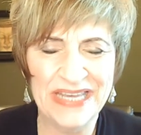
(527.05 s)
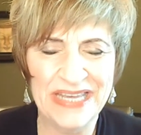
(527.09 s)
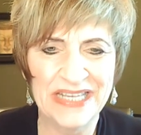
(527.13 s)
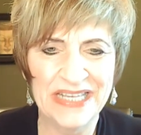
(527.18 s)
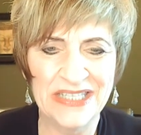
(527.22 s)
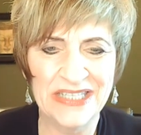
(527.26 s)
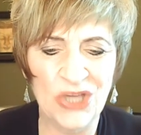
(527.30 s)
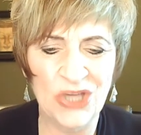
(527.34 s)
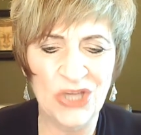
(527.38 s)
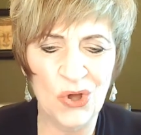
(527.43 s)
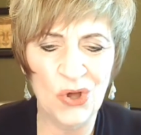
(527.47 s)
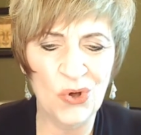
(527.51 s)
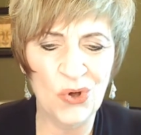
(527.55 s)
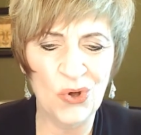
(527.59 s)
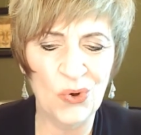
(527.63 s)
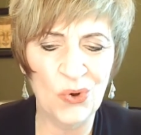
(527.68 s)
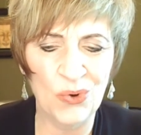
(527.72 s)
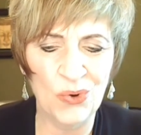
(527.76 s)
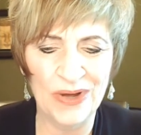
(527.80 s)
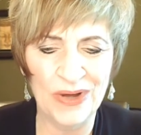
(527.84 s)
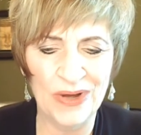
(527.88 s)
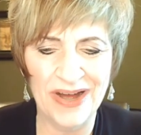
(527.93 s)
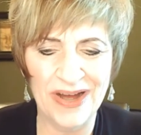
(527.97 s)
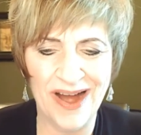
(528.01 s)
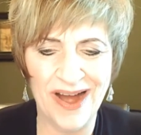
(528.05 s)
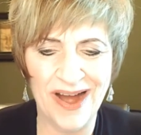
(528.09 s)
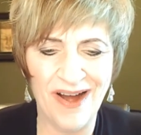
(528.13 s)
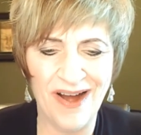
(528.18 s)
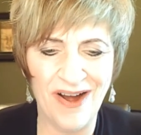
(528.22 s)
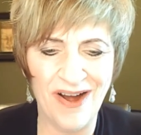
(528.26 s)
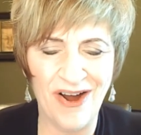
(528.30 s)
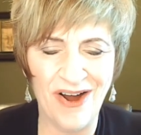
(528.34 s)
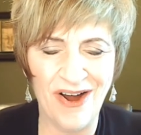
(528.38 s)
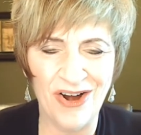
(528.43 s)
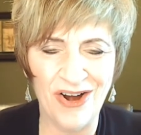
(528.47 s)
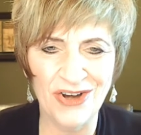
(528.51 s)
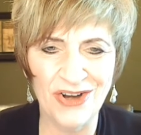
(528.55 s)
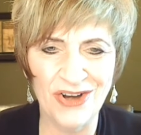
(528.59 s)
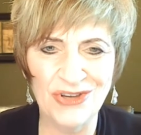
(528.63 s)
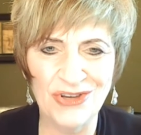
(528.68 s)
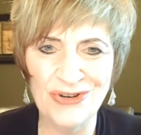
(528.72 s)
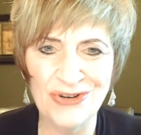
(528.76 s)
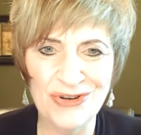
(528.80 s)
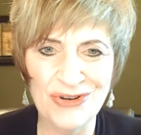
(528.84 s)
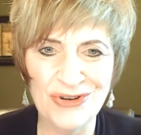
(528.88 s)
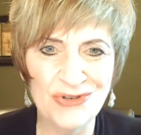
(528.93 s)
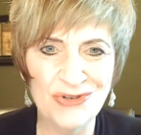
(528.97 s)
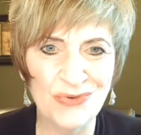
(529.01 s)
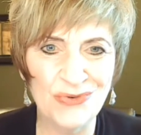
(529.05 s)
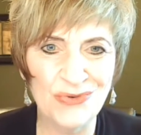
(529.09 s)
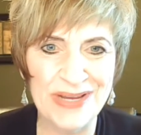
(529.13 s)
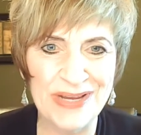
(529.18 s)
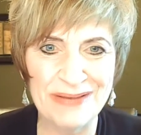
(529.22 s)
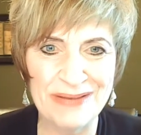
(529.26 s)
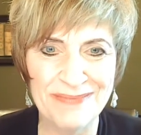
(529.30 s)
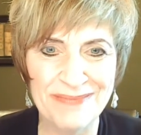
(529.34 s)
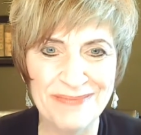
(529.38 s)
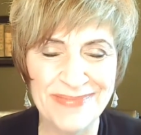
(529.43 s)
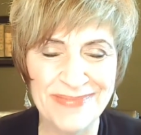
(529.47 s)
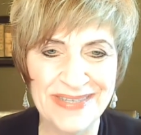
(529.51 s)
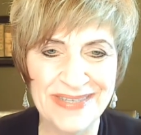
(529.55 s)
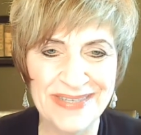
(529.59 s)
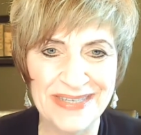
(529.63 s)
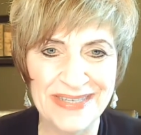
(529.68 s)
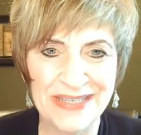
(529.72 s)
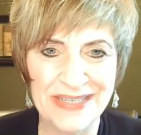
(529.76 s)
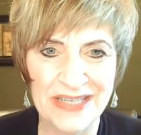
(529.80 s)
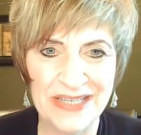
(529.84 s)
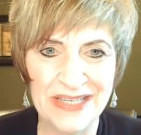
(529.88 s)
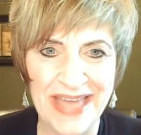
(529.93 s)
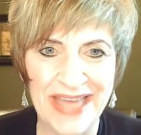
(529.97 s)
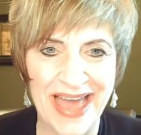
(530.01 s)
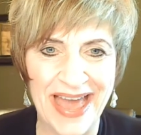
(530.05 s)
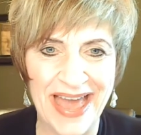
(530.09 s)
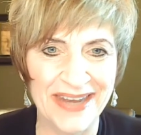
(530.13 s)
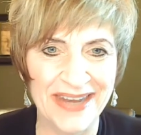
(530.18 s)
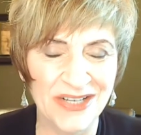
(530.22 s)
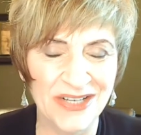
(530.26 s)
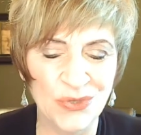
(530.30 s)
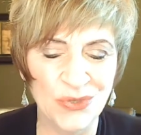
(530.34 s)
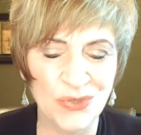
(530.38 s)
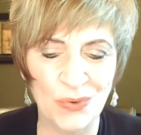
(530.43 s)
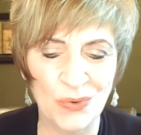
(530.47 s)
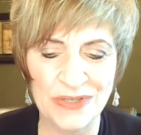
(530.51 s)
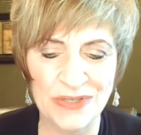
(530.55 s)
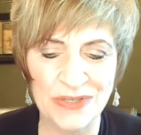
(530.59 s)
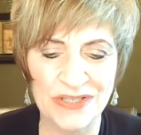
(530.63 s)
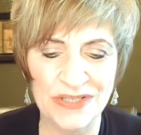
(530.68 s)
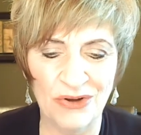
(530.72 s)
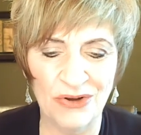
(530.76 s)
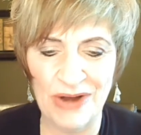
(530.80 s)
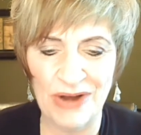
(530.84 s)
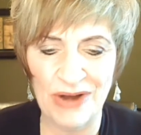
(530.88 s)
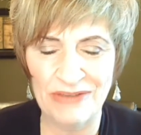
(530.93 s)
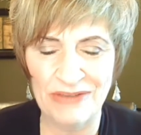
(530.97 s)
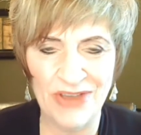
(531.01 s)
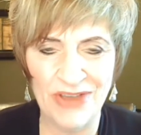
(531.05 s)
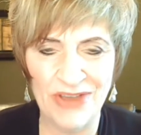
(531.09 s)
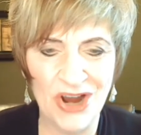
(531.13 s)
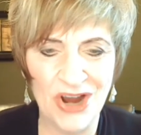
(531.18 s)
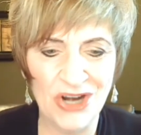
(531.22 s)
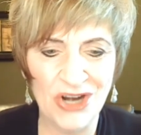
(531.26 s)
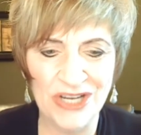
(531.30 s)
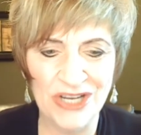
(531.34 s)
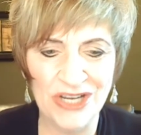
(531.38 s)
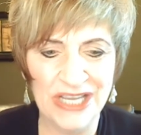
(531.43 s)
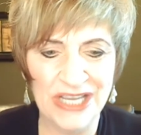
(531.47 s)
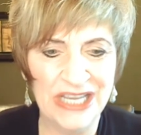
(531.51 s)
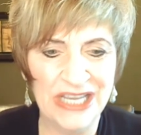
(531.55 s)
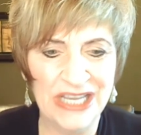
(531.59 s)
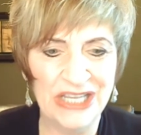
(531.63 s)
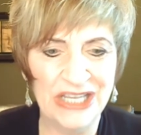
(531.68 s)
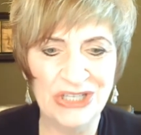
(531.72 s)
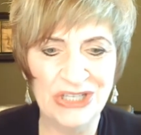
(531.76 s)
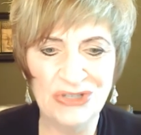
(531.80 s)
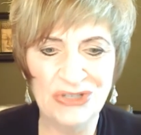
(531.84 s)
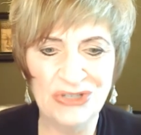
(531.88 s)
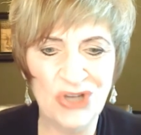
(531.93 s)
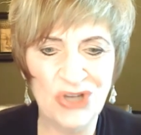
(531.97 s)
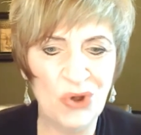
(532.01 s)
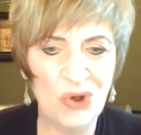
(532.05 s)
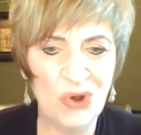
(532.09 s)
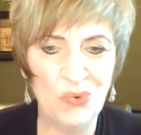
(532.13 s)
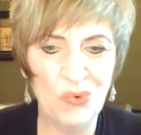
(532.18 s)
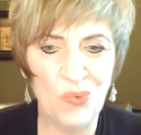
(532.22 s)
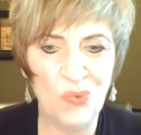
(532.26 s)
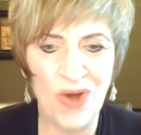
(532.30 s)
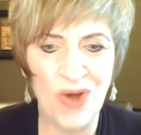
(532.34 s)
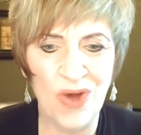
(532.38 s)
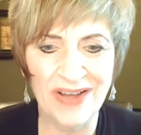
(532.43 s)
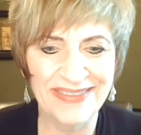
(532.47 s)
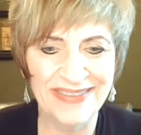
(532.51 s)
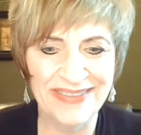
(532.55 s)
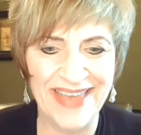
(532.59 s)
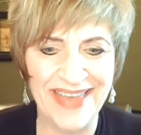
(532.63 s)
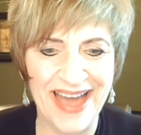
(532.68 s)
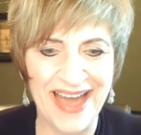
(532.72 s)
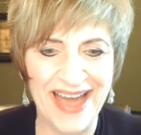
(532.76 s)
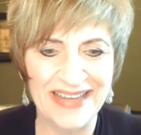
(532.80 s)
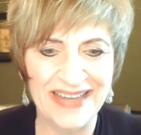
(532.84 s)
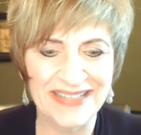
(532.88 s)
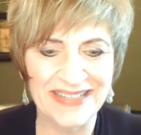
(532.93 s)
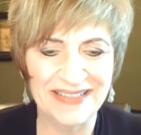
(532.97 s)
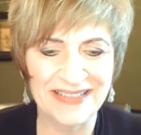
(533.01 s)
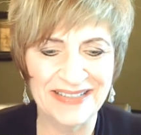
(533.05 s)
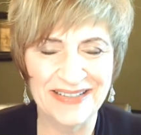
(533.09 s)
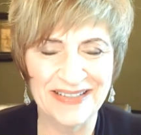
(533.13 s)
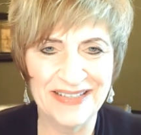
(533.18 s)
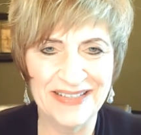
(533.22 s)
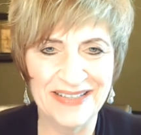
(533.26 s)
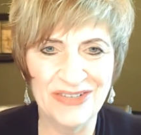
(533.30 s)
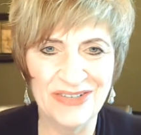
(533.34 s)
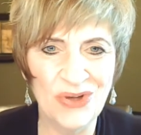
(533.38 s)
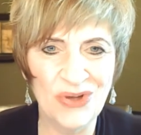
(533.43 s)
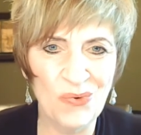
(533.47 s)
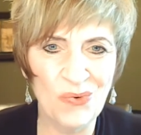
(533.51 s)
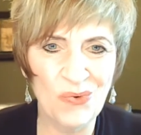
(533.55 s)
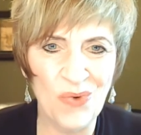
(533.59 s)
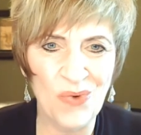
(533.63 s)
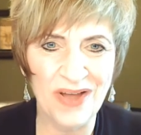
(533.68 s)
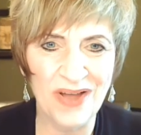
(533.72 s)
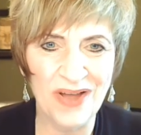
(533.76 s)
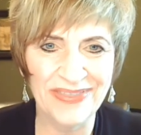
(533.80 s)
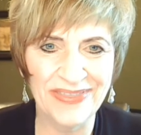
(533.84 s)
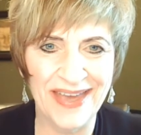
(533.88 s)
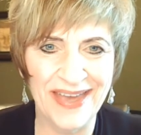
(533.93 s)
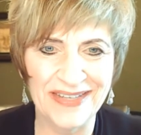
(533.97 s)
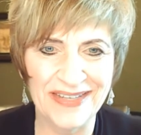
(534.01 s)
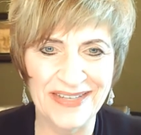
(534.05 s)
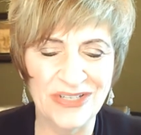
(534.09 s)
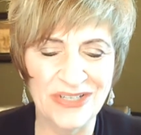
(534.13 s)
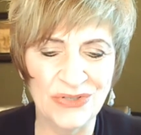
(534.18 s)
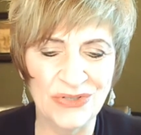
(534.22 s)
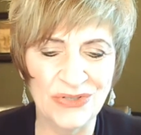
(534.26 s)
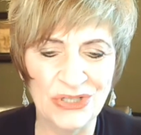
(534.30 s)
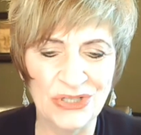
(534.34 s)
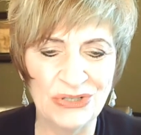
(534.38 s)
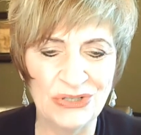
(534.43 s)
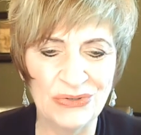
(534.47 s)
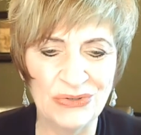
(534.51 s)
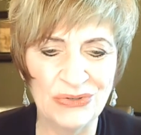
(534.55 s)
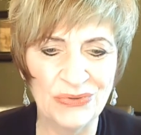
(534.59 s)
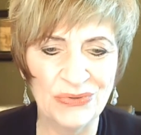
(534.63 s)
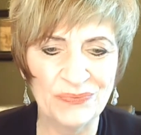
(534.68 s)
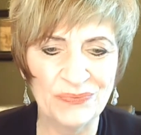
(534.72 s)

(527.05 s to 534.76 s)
So are your dreams headed towards the graveyard? You don't want that. You don't want that, do you?